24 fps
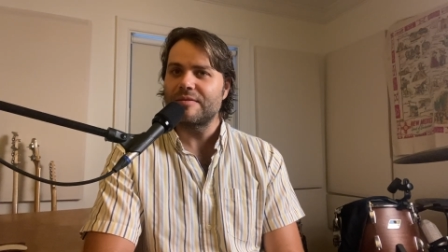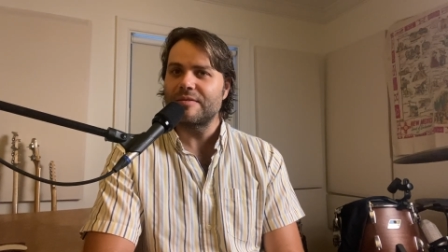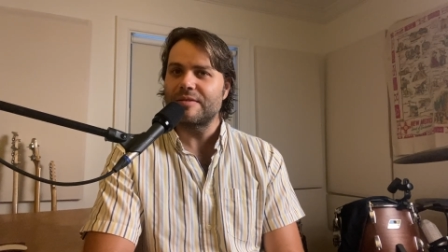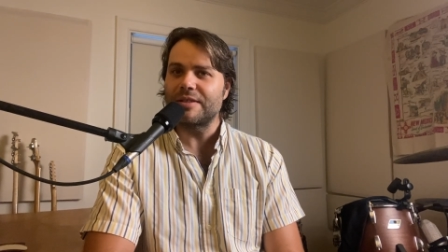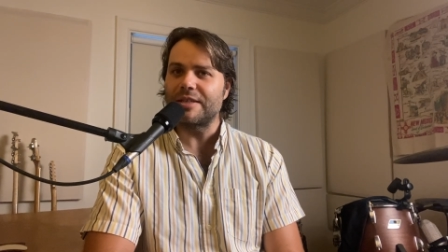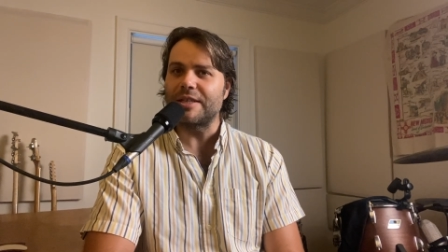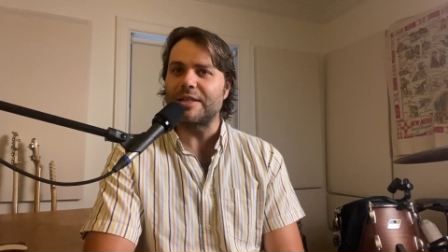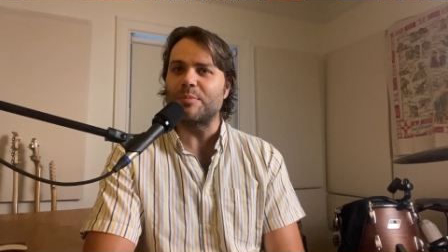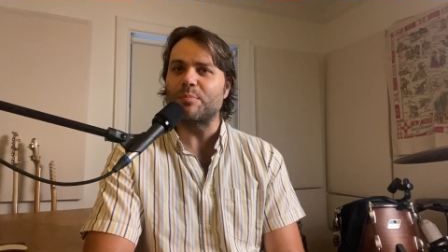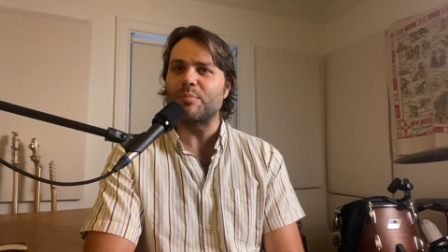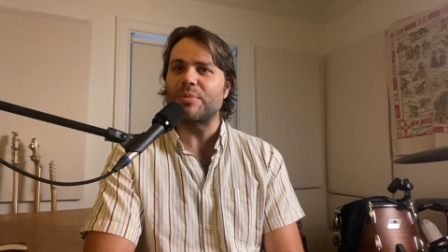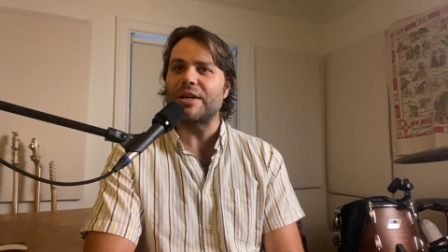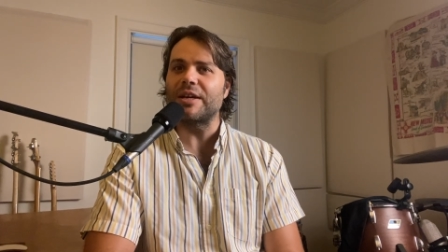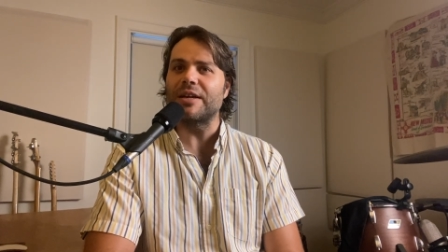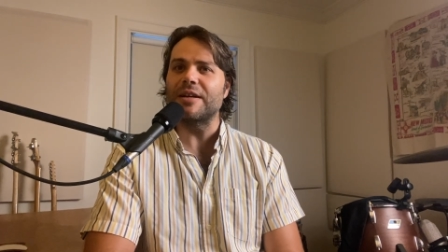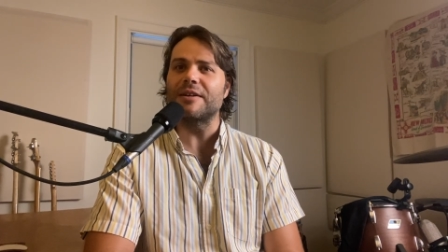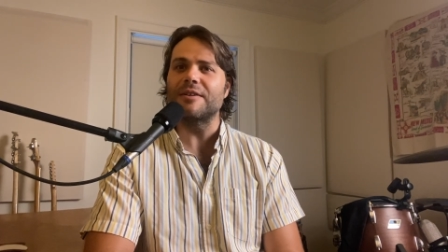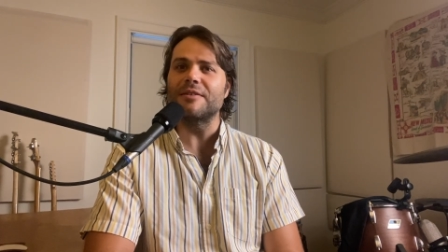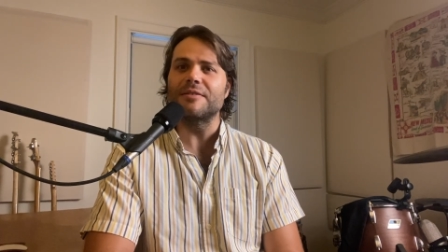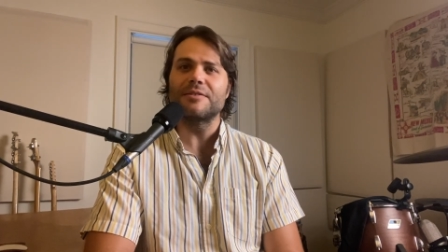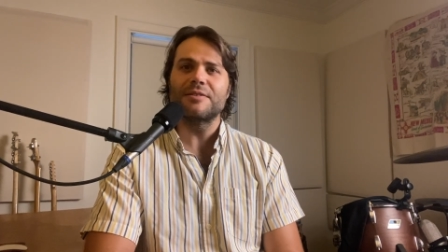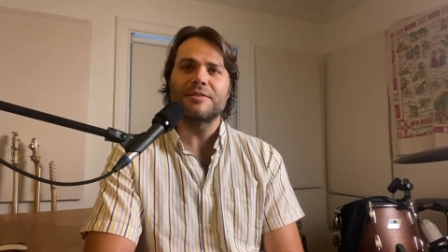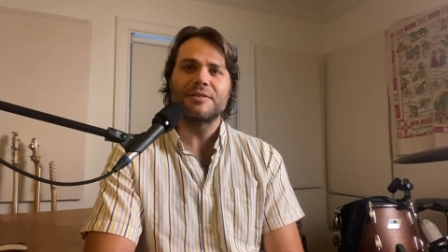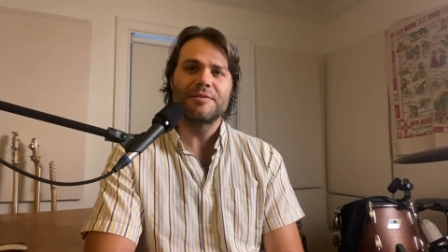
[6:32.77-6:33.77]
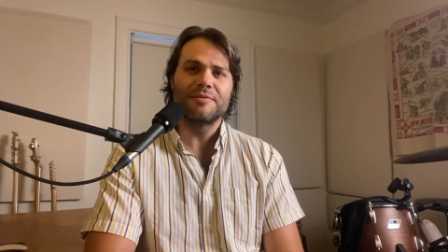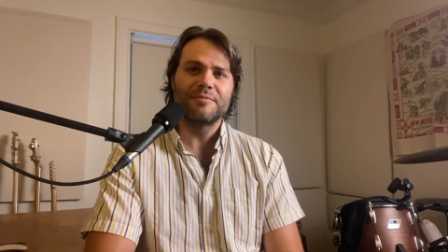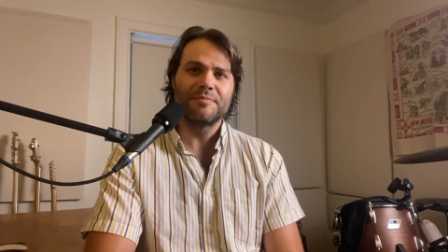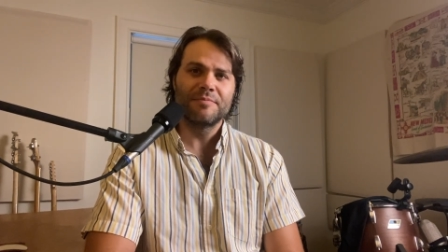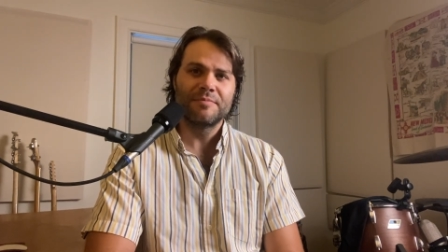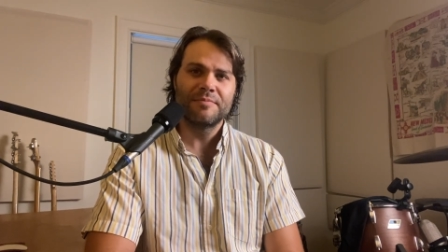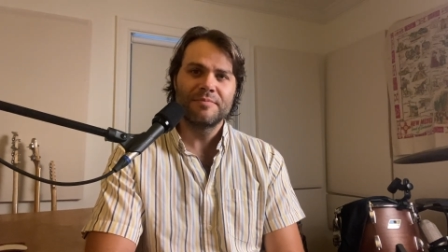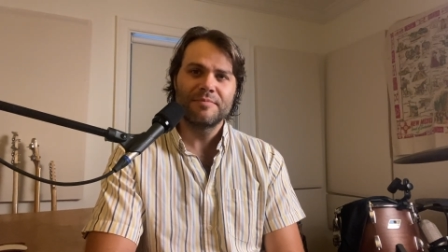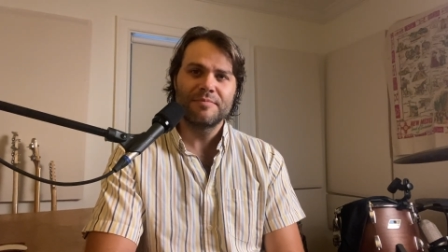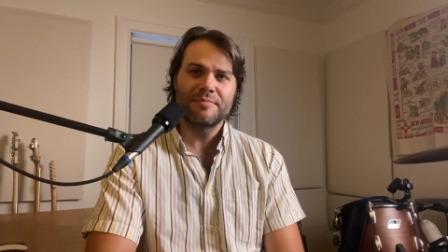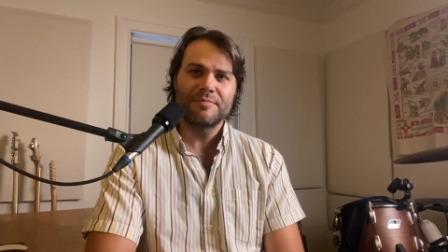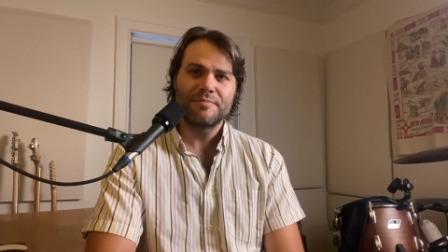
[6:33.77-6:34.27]
in pairs.
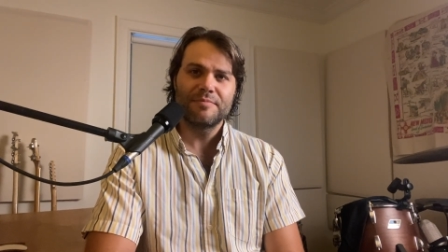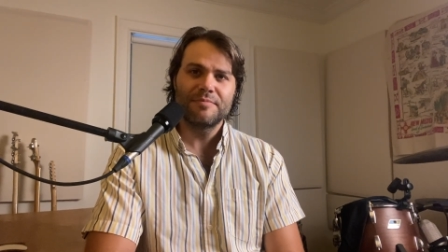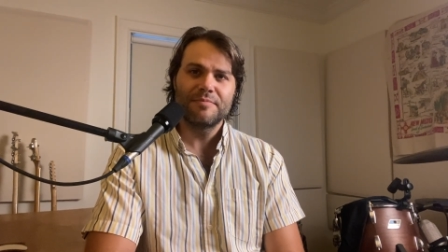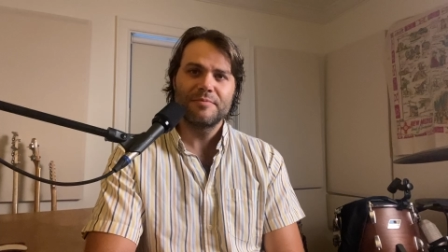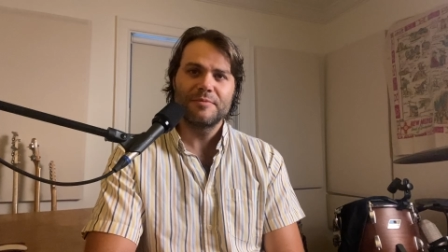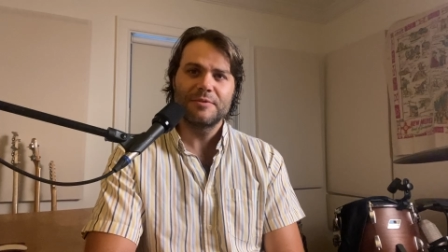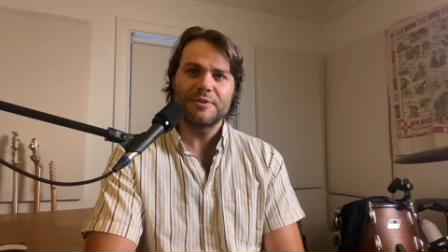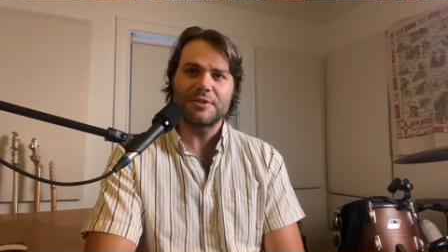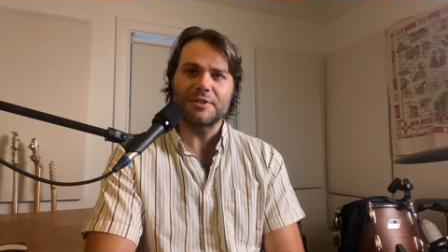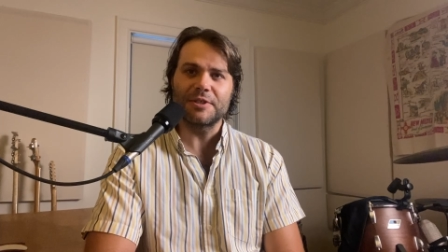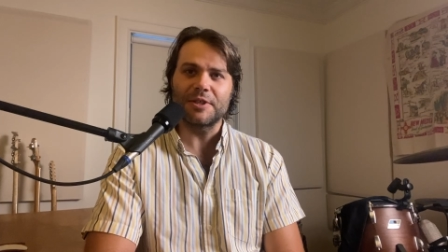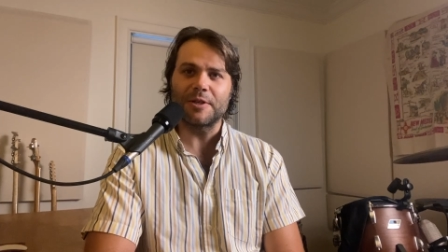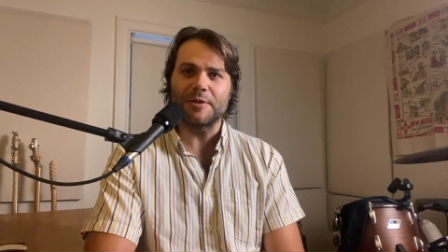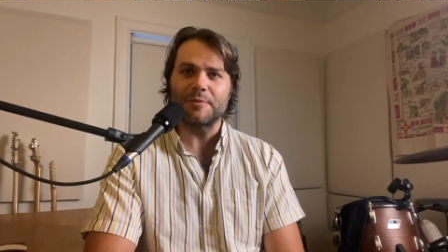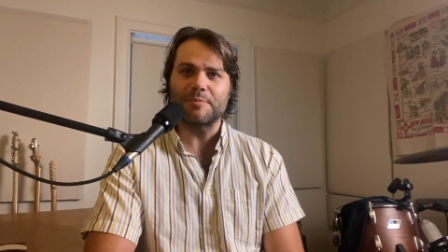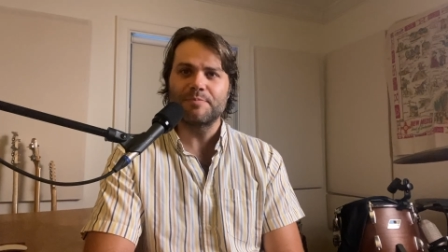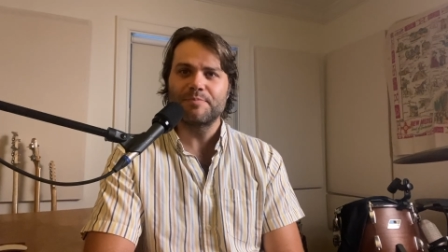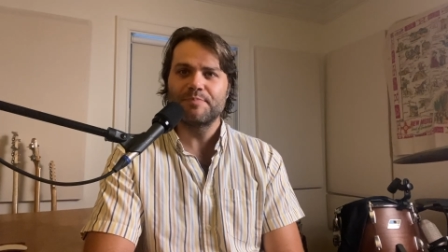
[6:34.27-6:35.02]
So